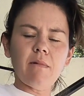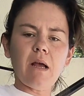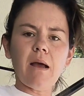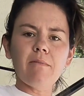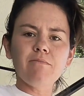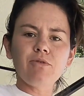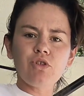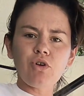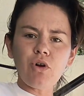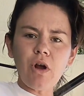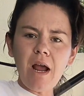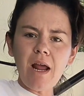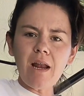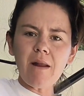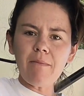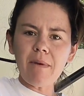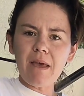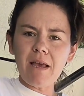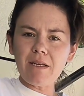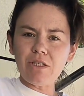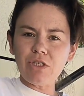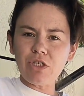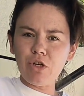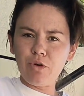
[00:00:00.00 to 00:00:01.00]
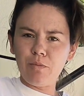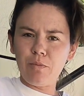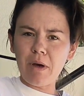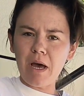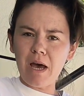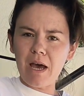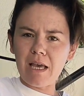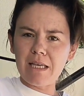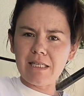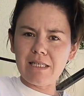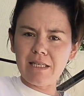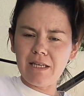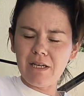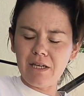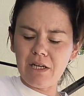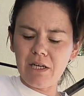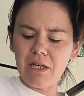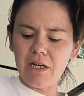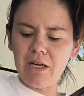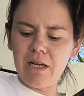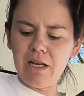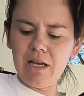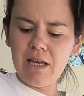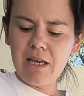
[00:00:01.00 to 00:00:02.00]
I'm trying to make 2 pies
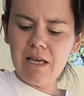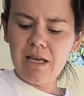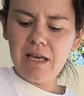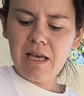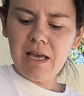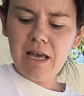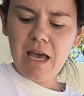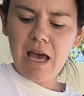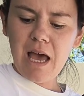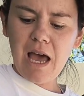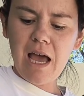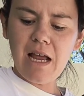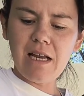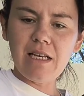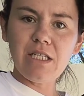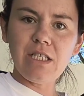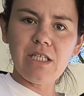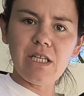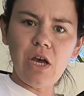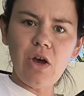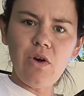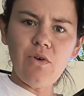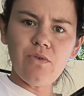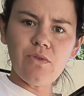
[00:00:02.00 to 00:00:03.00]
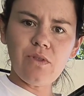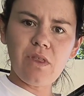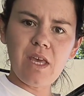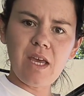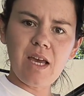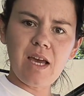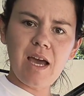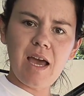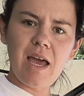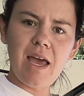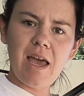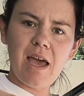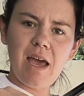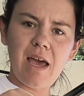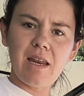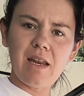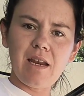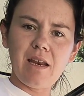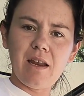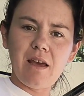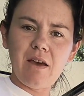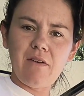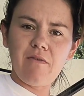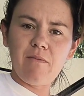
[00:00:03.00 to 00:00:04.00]
here. I don't think I had
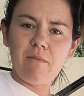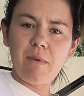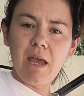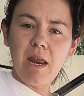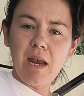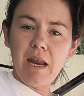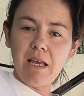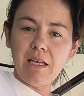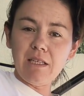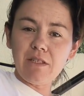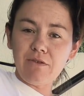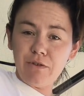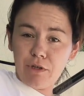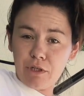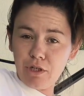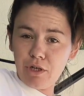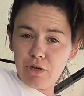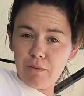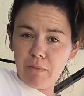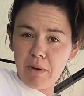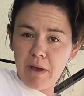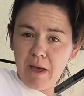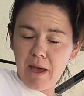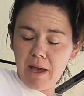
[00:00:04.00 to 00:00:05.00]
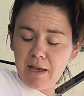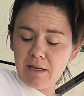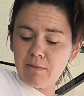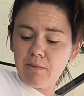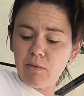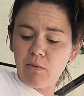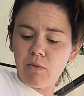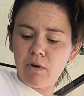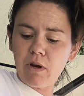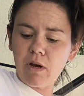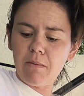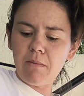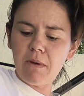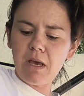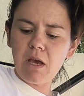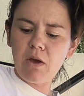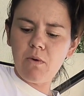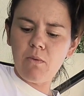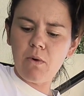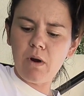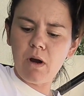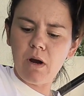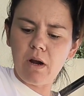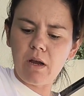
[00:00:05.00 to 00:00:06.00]
enough mayonnaise for 2 pies, but we're going to make
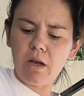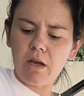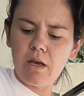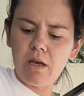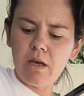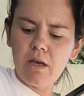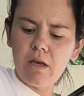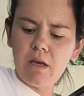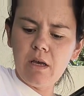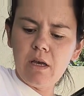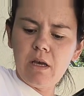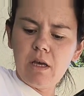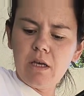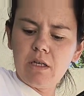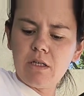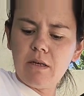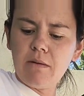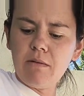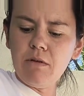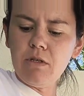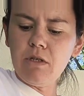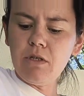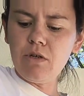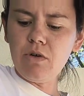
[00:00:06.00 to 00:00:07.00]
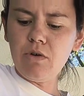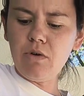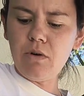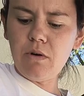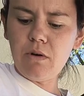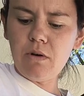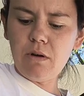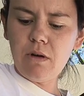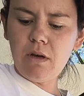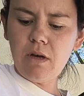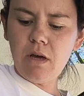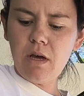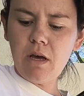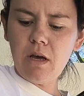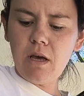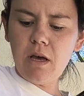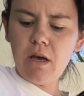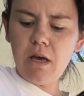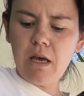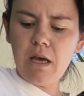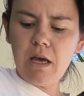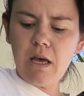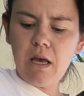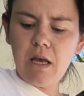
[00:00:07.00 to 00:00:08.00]
it work. So I'm going to do
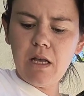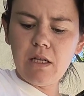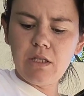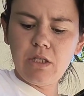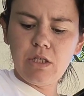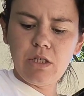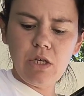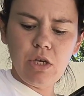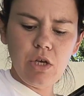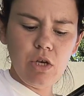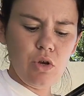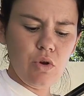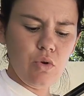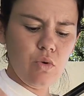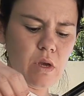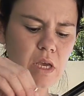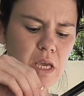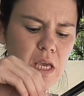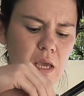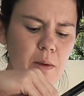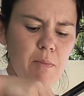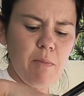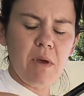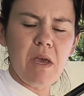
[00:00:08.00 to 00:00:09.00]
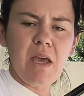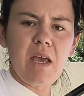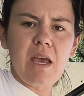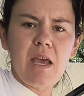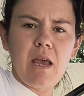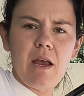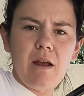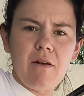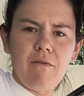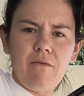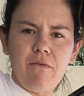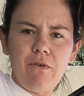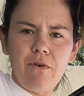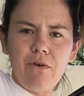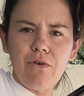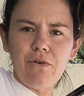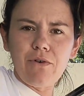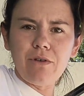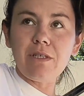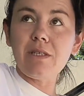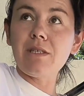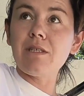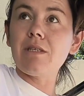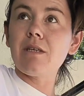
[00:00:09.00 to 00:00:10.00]
2 heaping
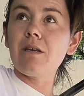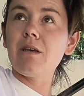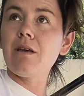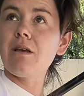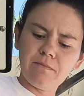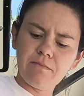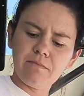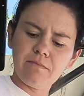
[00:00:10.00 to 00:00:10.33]
handfuls.